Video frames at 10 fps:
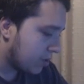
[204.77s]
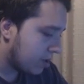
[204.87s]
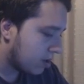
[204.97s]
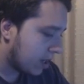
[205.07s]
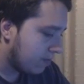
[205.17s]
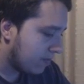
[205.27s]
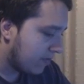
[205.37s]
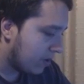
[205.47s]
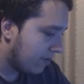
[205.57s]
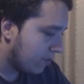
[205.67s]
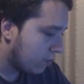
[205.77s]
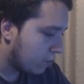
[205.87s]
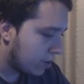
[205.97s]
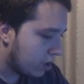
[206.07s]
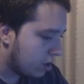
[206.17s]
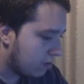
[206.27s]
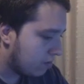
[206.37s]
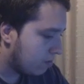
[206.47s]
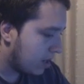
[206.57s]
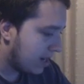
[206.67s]
Okay, fair enough. Oh, we got
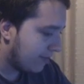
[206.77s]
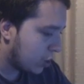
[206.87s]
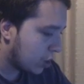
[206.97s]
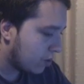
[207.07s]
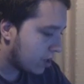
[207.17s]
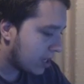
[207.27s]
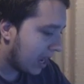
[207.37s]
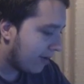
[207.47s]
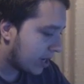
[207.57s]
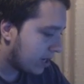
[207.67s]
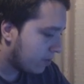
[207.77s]
a level 2 in character.